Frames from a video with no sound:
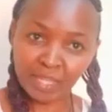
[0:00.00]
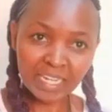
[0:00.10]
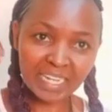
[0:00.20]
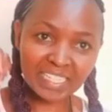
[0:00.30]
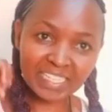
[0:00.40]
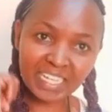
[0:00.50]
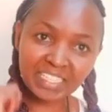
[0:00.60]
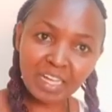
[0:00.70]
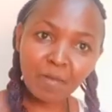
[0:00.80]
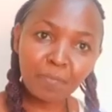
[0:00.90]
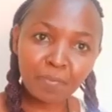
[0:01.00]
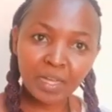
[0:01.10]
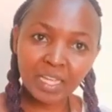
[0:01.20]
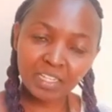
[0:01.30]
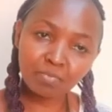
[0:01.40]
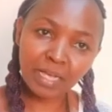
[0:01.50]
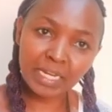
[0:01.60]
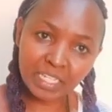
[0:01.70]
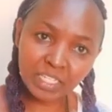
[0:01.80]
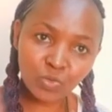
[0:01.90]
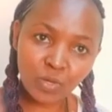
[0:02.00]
Let's catch up in my next